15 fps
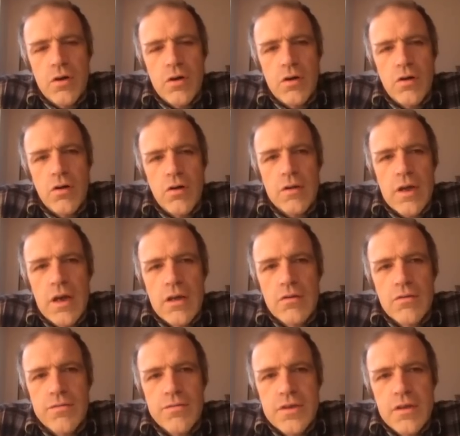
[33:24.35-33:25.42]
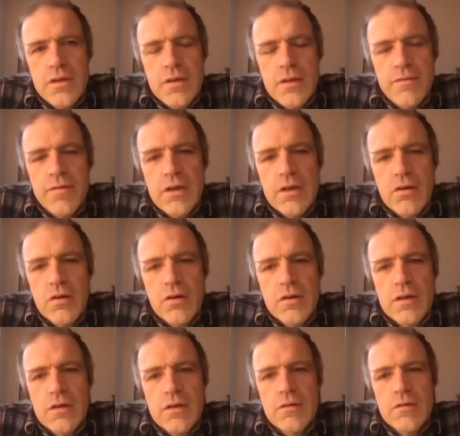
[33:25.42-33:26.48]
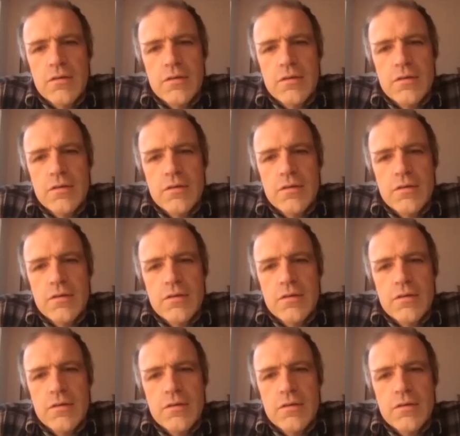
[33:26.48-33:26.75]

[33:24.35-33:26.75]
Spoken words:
all kinds of scientific articles